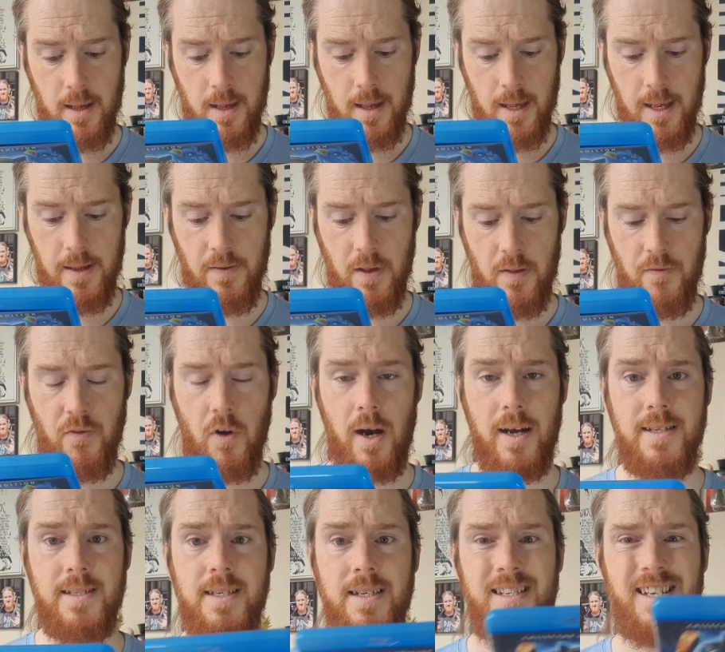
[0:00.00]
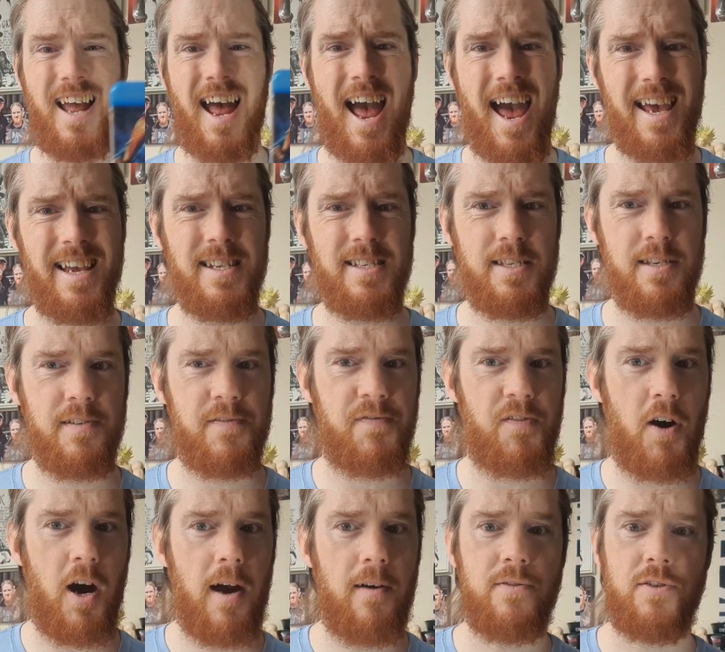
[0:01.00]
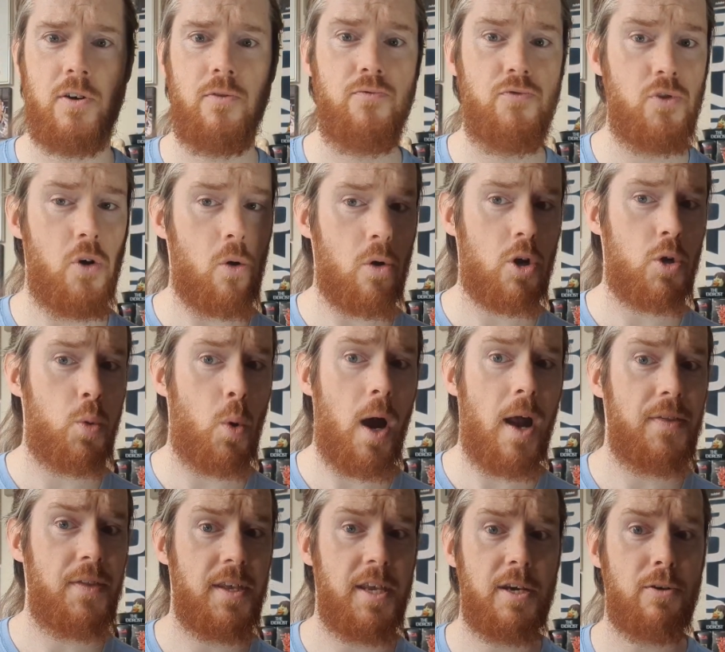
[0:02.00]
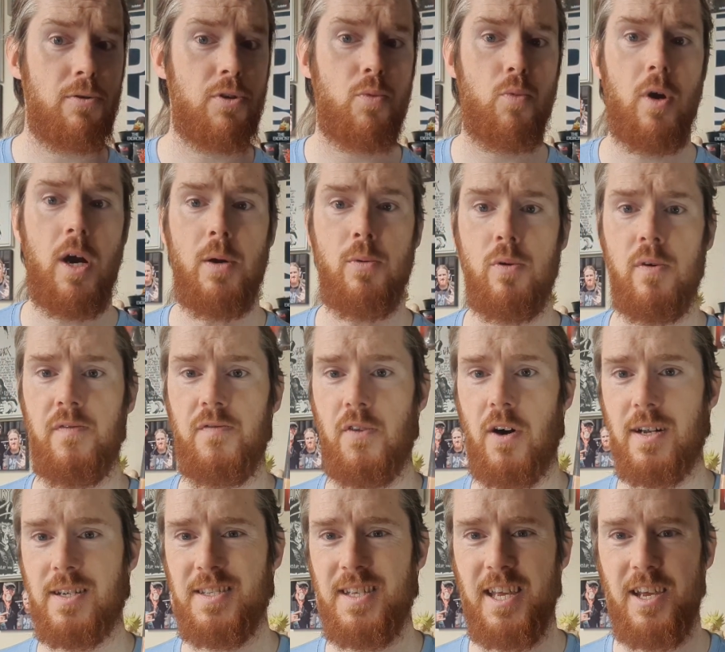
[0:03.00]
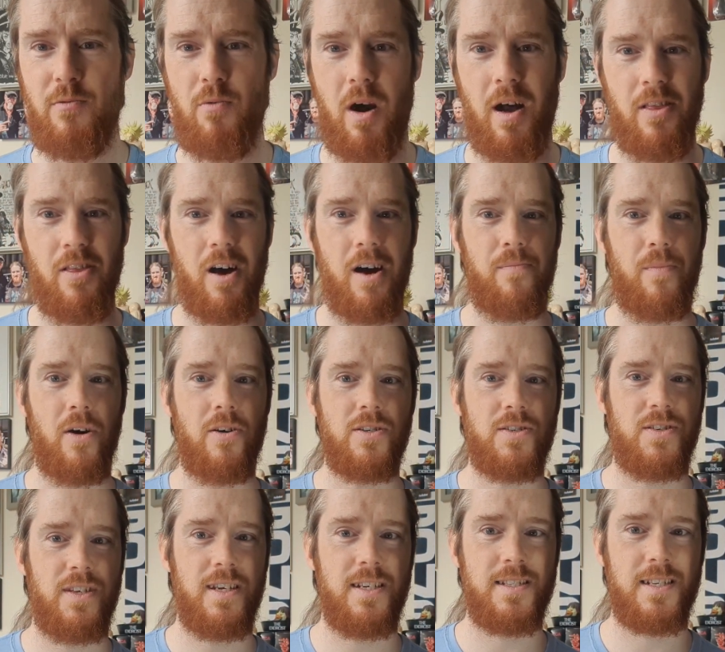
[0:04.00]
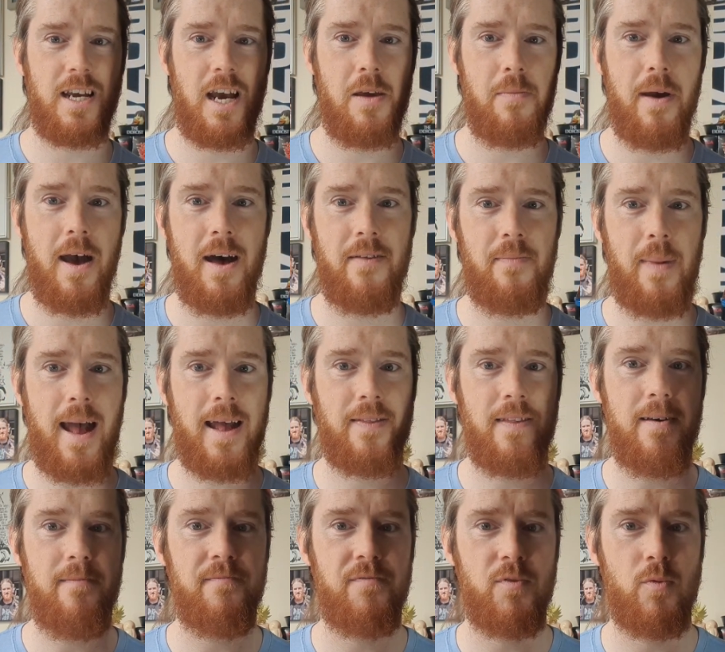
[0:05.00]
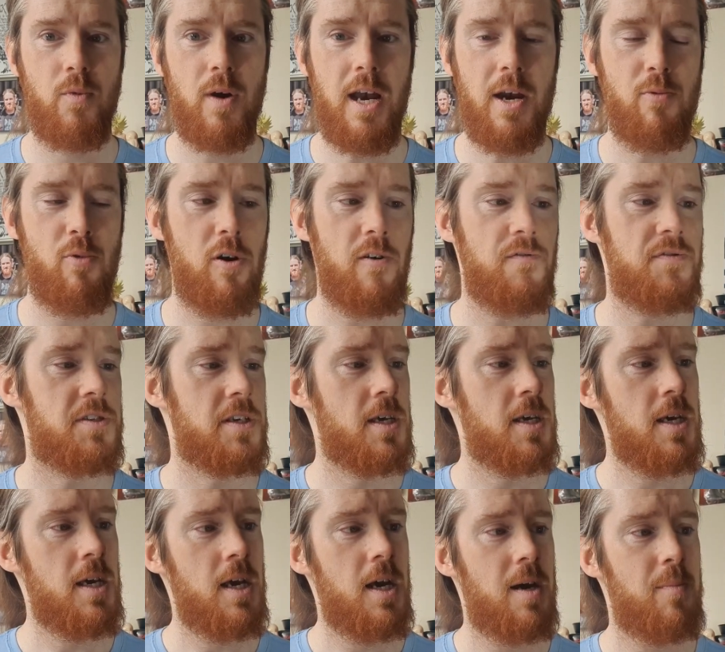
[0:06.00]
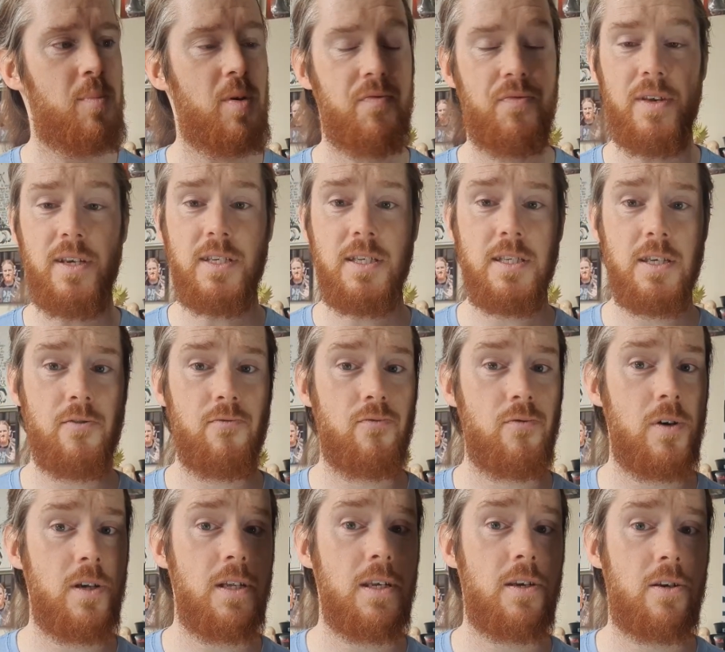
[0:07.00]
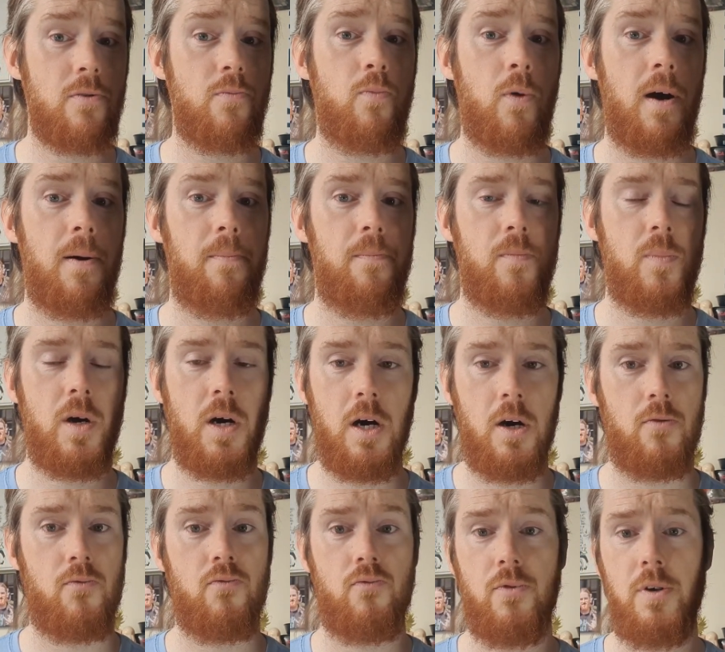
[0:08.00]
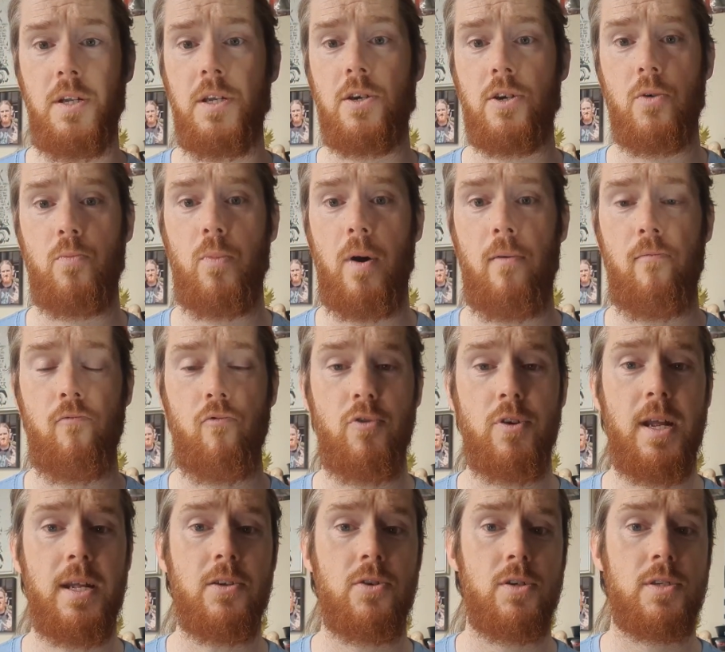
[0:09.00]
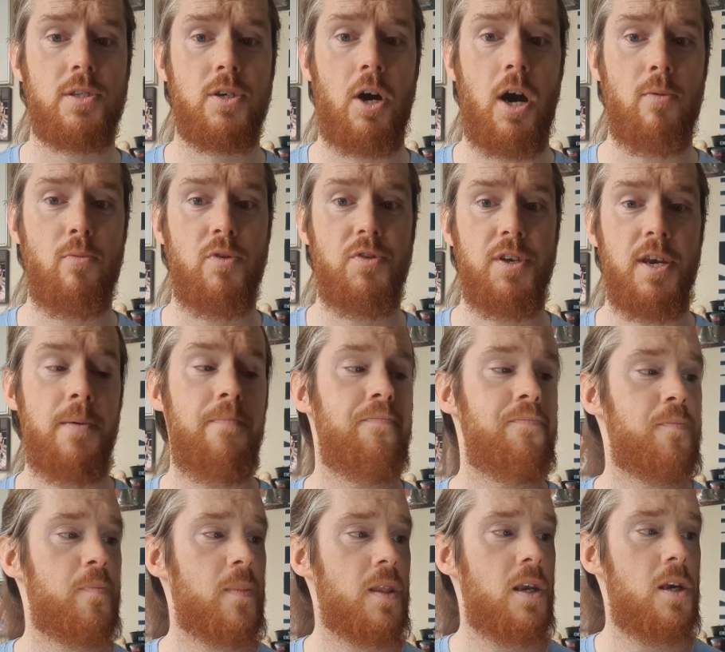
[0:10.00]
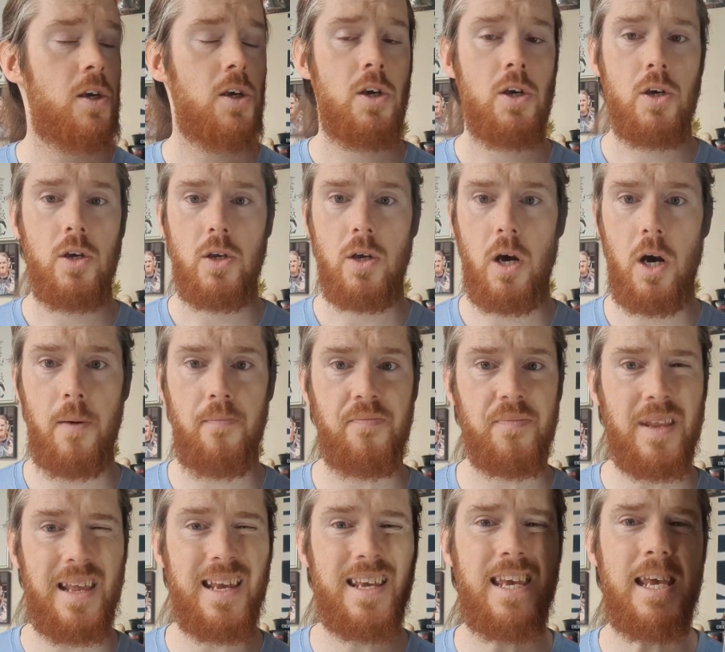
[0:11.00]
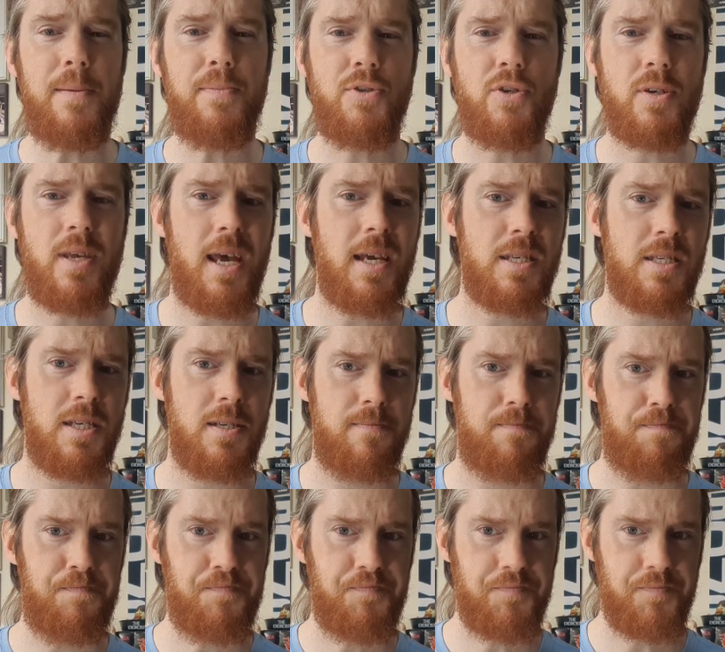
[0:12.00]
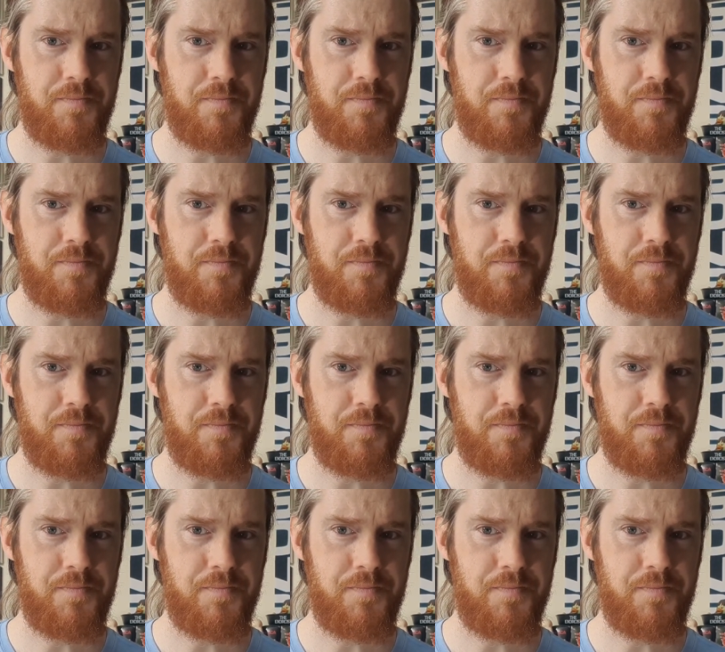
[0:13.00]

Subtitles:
in 1985, so not quite the year of the werewolf, 1981, like most things came out back then for werewolves. But this is a really good one. Really good one. Really had a good time with it. It keeps you guessing.